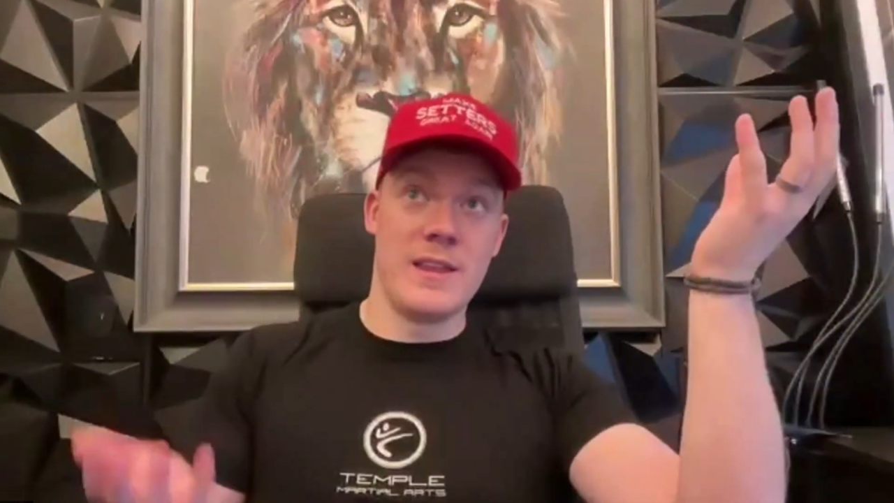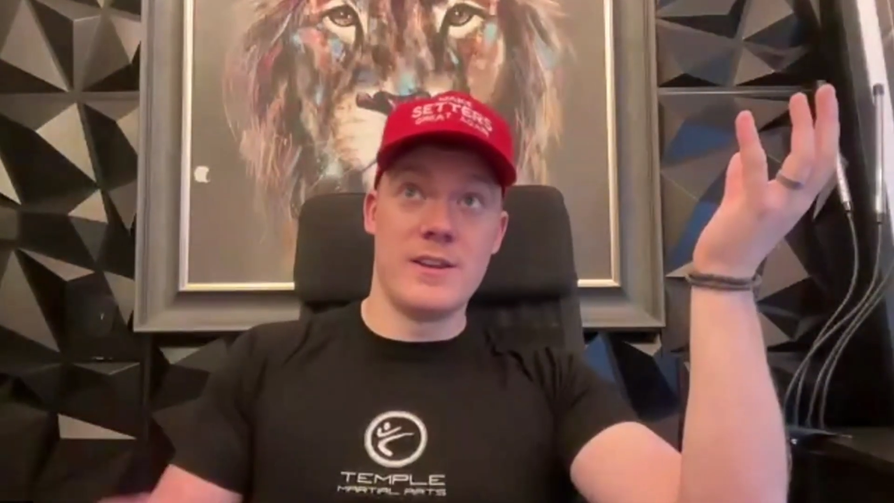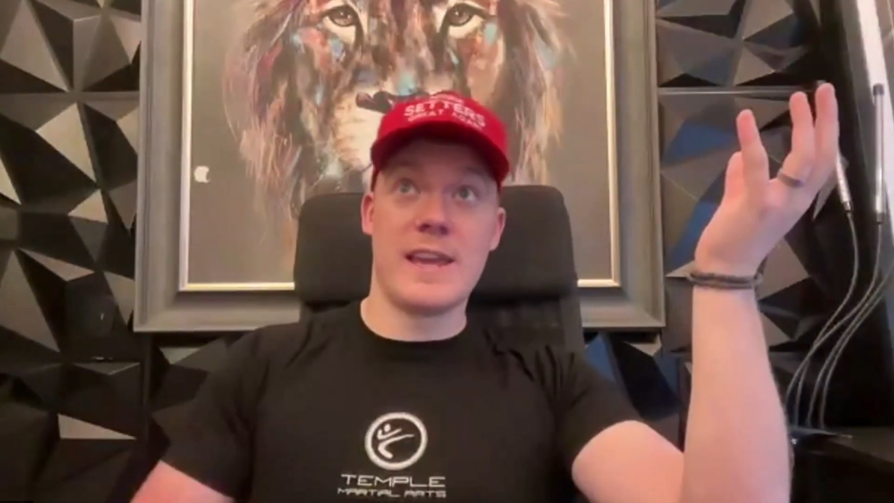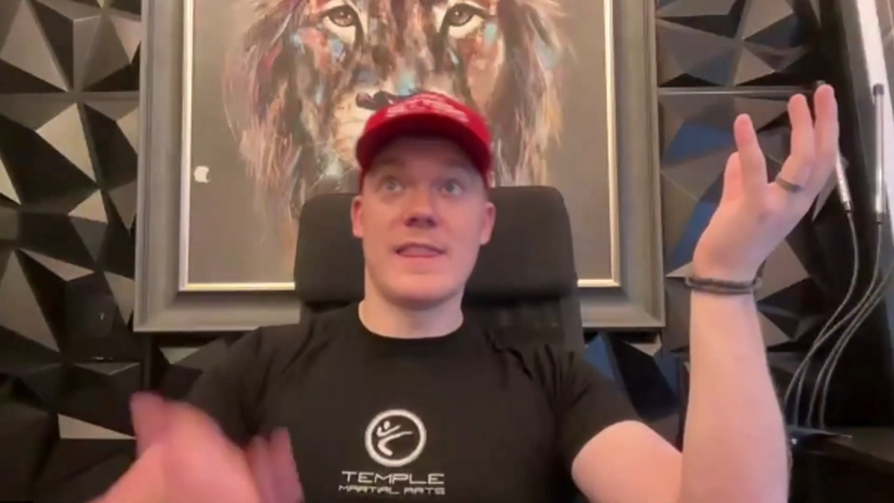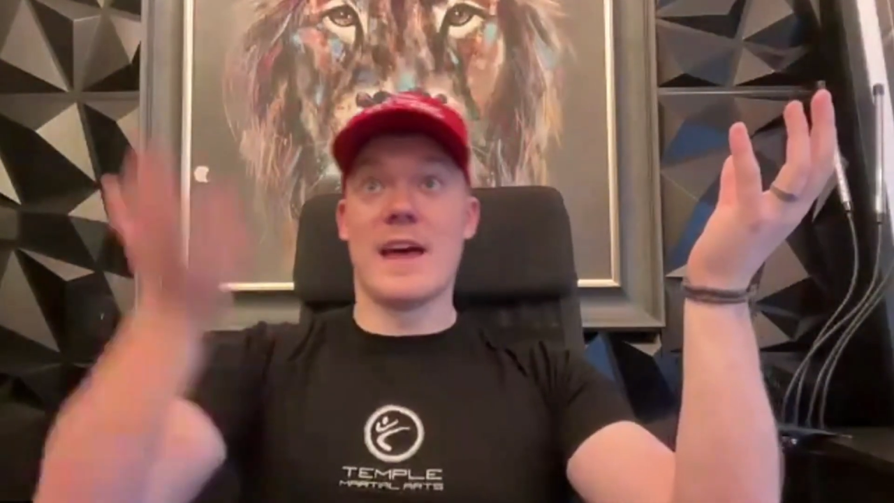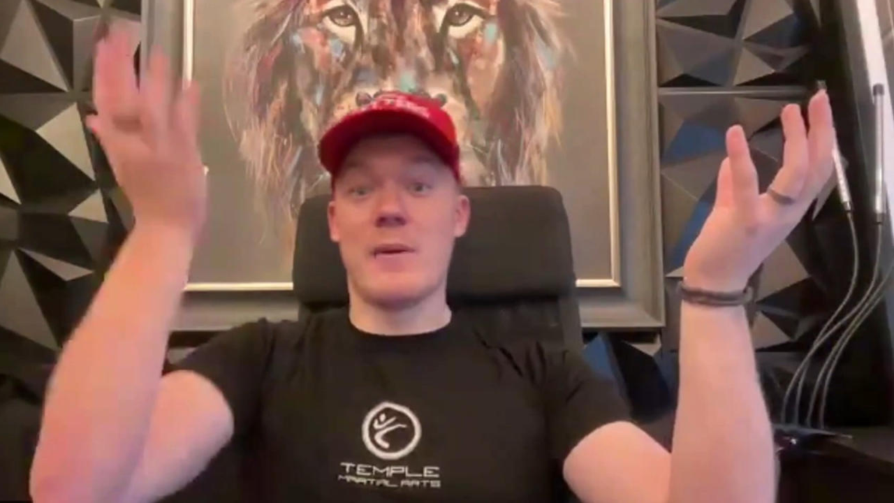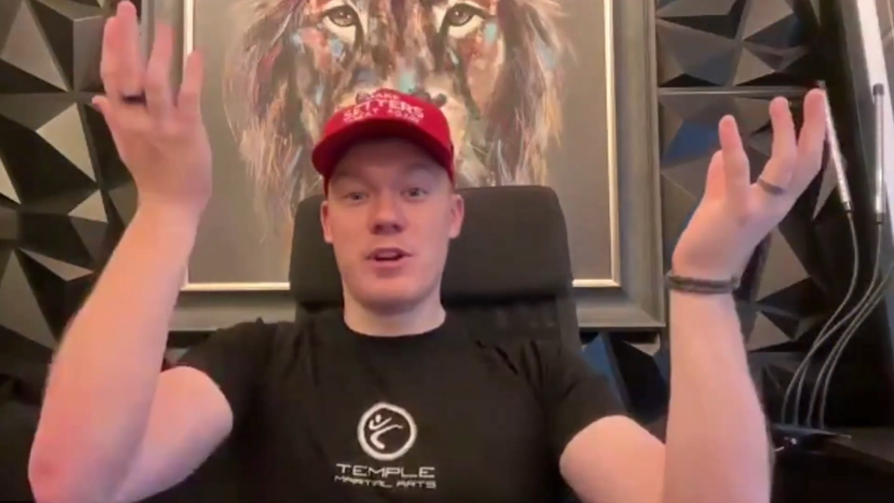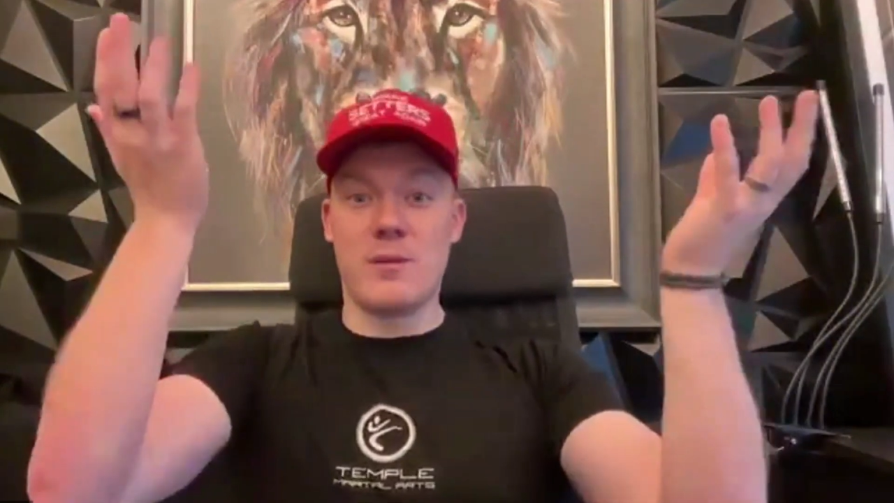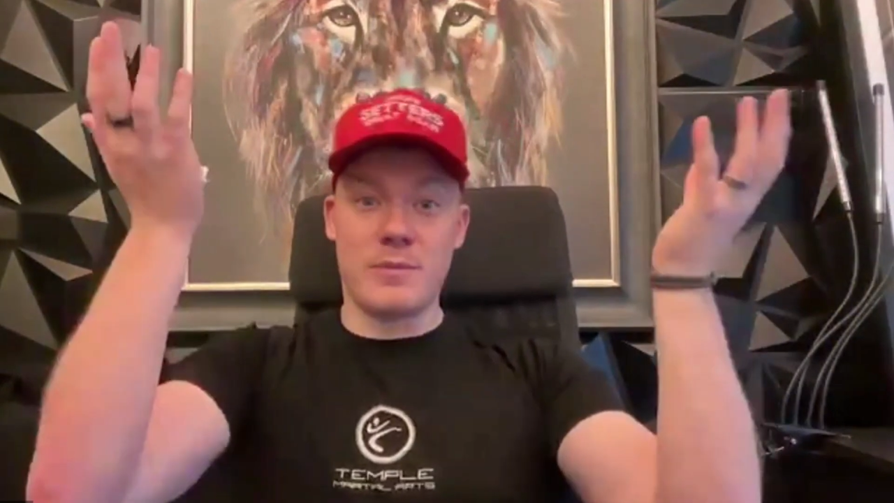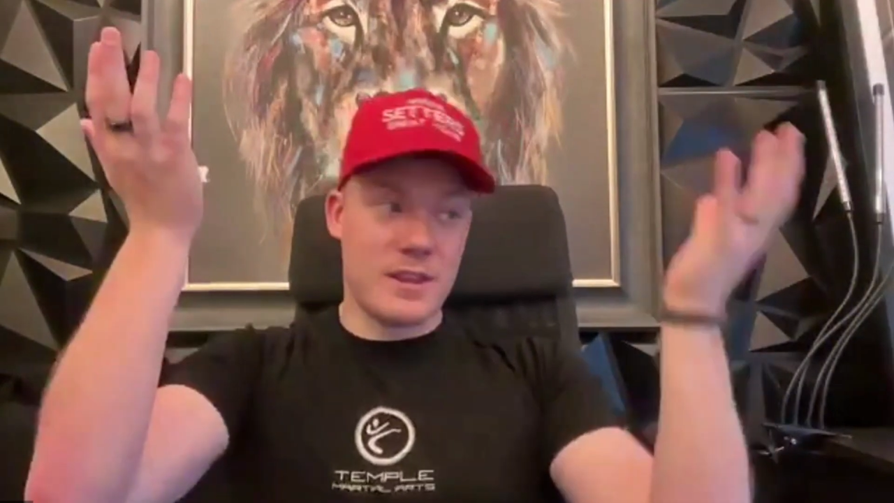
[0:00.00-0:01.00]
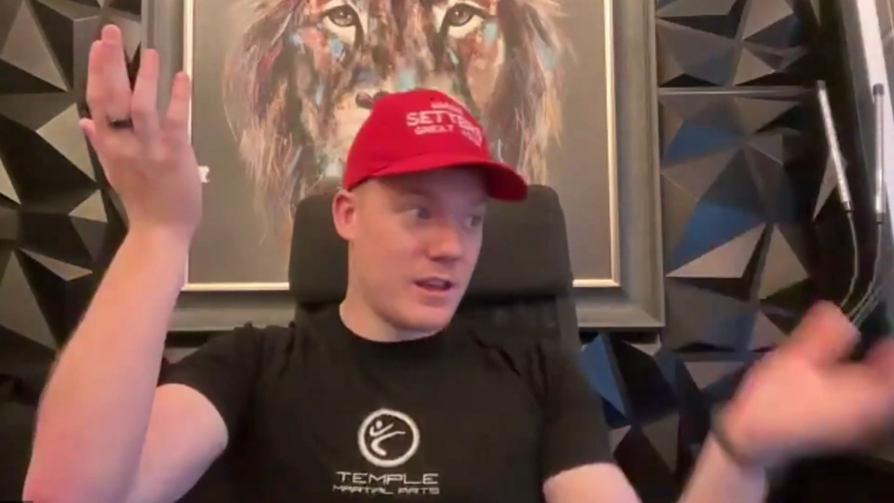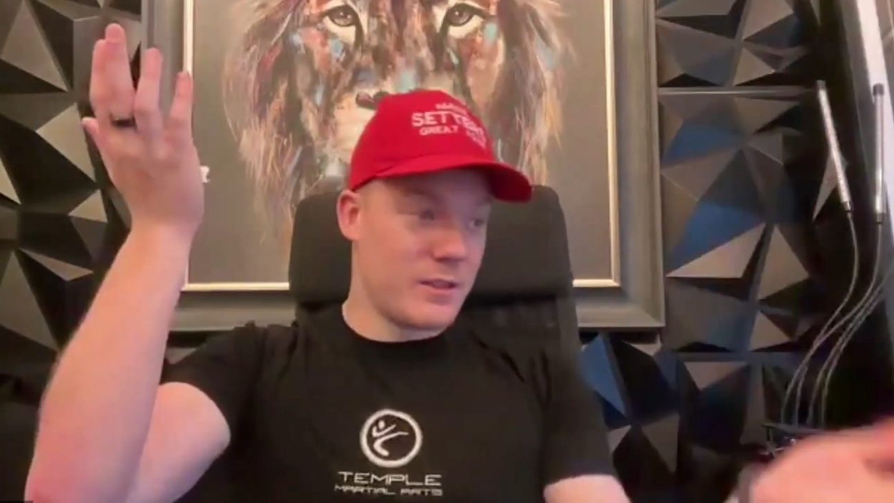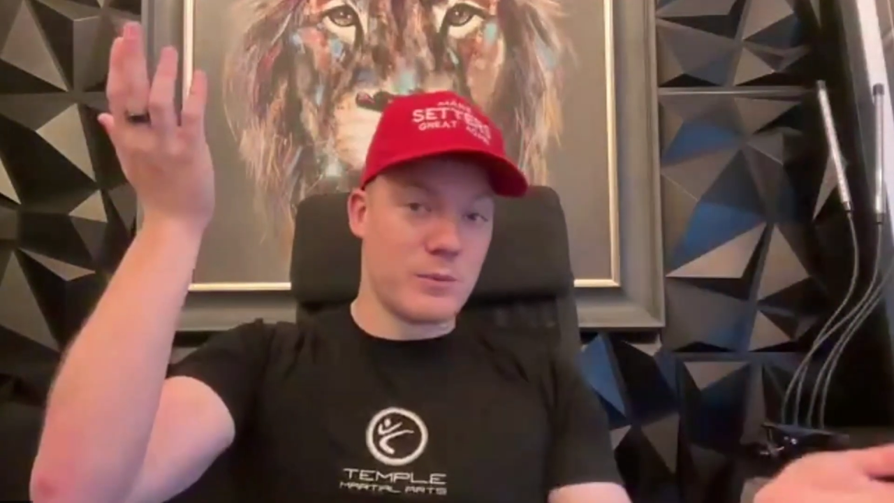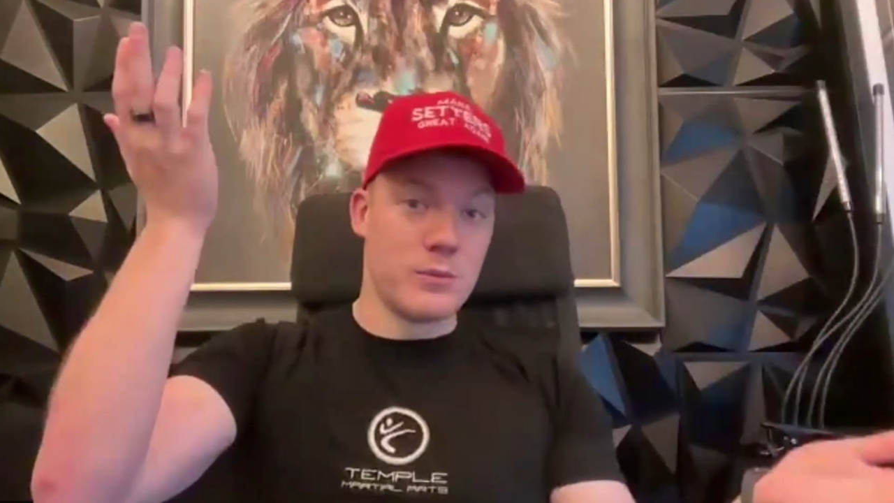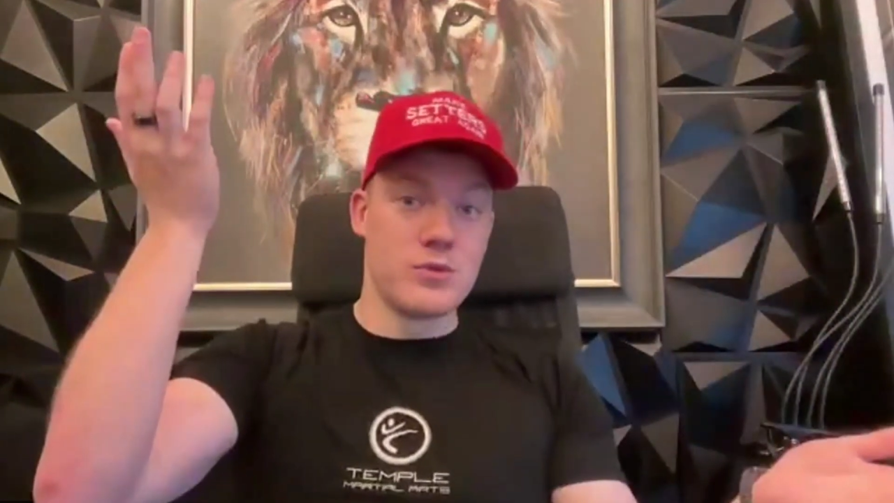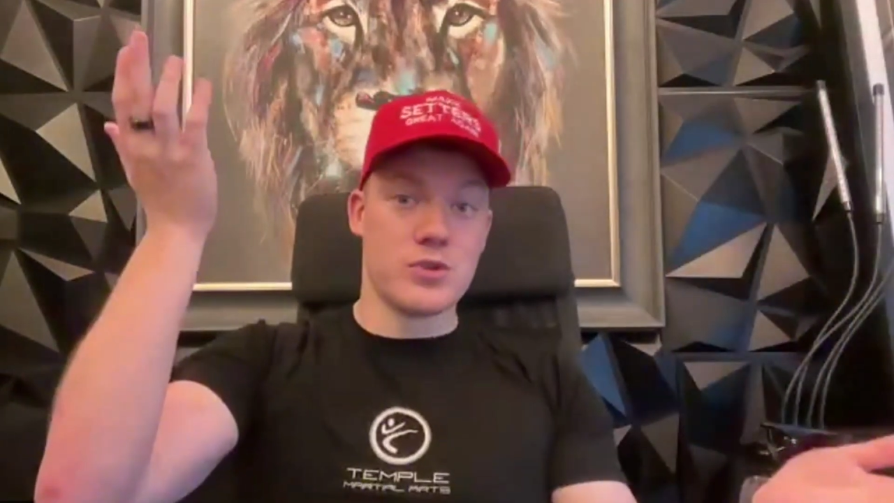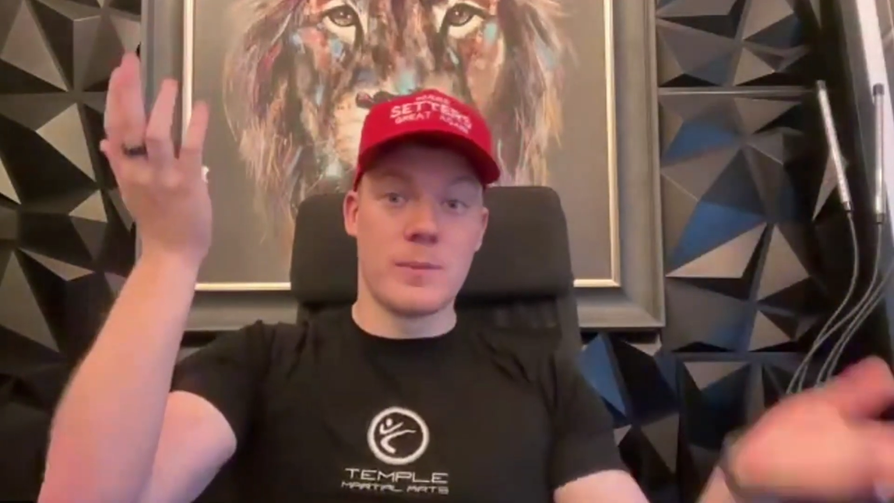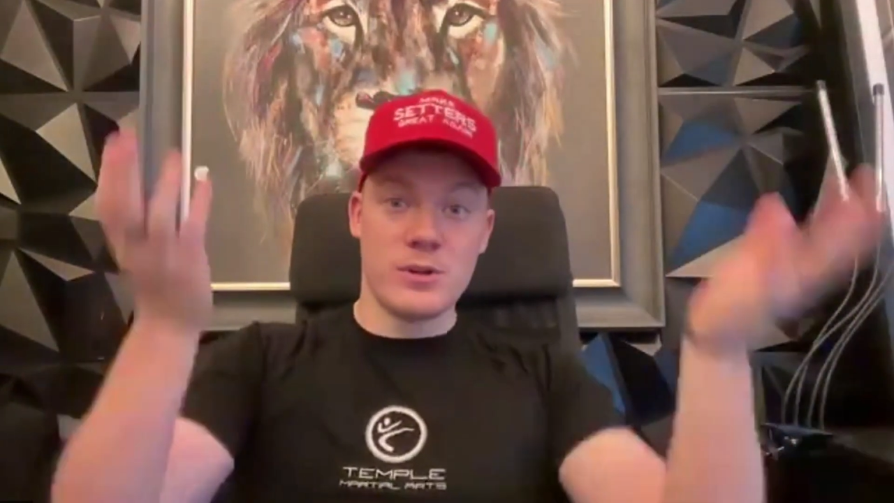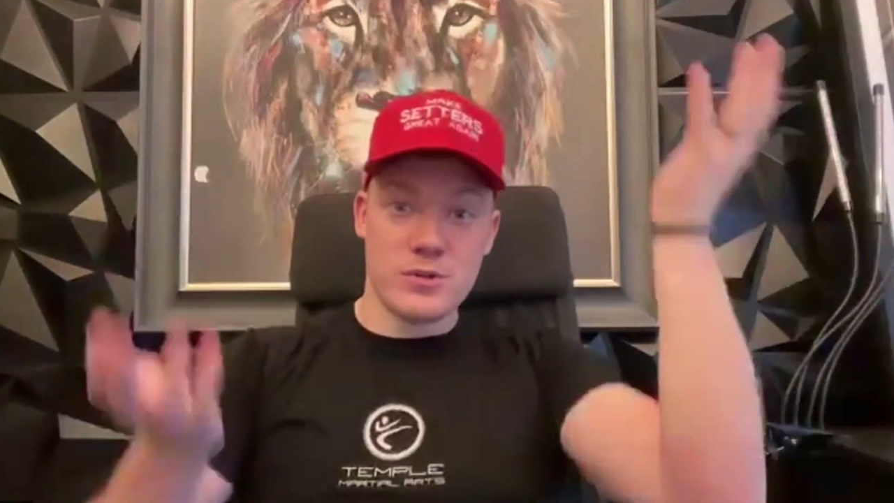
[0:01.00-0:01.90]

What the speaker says: Then you get that one up, then the other one will drop,